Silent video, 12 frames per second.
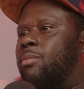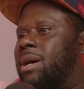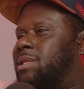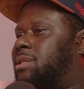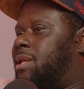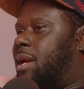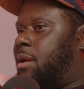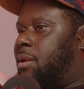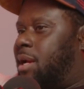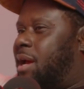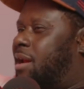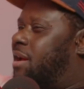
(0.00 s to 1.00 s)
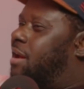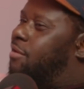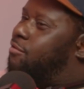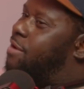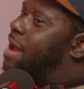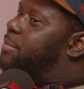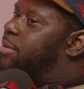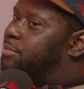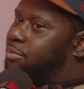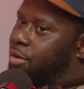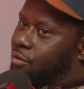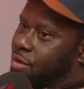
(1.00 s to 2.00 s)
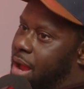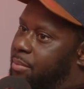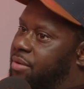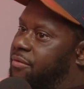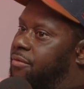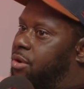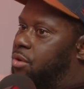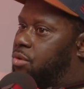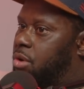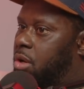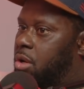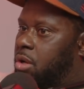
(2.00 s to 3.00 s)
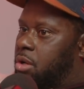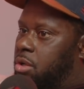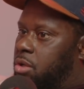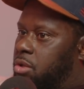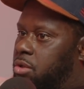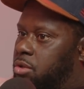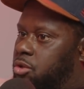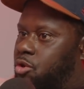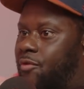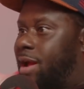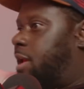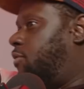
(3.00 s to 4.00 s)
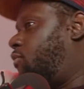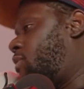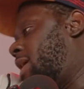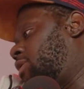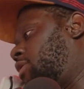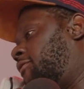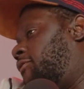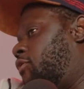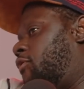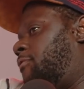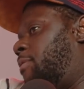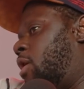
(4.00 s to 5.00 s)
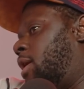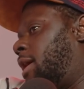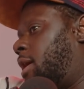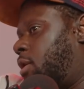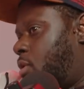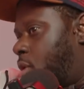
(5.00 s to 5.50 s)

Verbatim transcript: my style. I kind of got a rapid a rapid flow. So if I get right to the fourth bar, I gotta go.